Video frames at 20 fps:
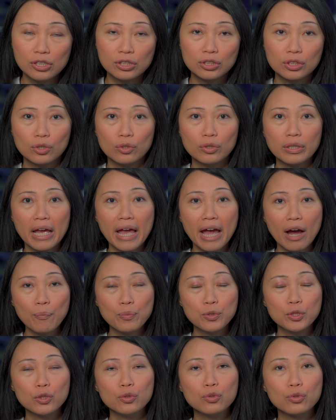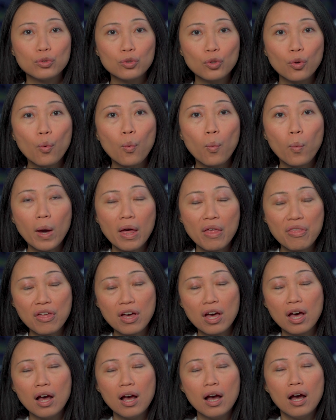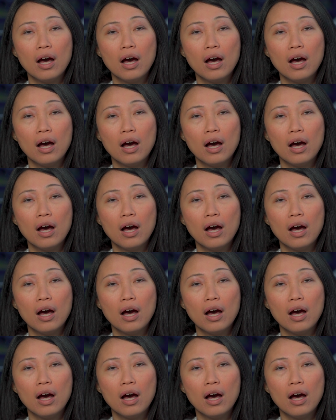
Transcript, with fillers: So it helps you to know whether